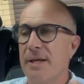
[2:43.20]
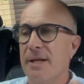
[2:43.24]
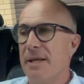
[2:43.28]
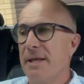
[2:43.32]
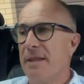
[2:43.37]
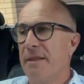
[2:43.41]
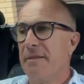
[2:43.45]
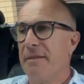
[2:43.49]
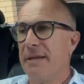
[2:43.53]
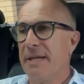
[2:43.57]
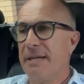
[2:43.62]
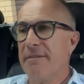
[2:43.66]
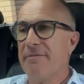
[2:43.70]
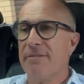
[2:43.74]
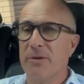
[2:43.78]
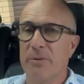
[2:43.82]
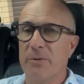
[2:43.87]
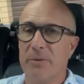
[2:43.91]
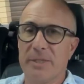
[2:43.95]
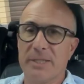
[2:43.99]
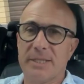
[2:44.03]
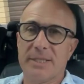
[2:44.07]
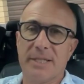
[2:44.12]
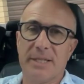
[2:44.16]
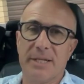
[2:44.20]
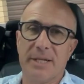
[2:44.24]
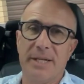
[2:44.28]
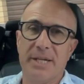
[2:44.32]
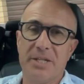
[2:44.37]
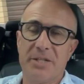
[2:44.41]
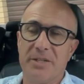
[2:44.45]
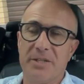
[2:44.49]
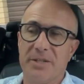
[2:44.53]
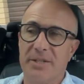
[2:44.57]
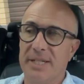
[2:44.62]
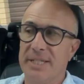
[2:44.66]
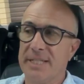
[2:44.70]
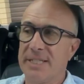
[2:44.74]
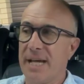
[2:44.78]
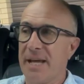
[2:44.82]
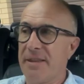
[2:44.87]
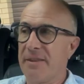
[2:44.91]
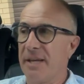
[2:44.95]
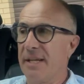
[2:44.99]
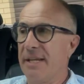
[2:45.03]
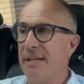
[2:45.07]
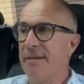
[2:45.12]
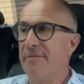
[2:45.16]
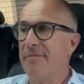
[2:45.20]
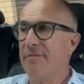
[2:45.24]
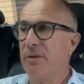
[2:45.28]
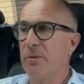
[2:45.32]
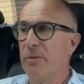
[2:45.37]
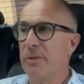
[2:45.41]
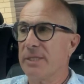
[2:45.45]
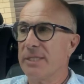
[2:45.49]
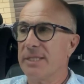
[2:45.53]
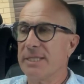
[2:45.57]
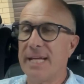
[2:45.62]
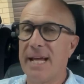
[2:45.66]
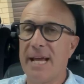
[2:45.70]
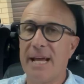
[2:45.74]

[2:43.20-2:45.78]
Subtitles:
the influence that each of these other influences